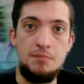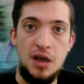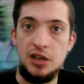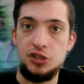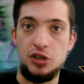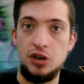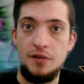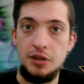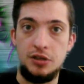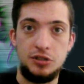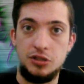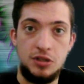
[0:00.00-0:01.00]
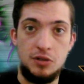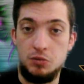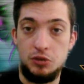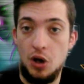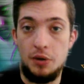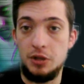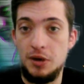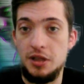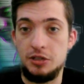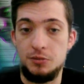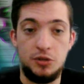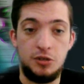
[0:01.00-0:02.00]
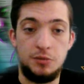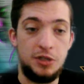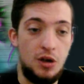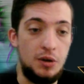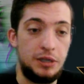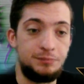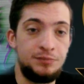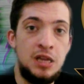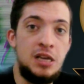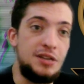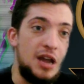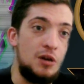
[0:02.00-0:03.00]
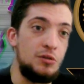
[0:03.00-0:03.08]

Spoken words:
make sure everything's going the way that it's supposed to be going. Now,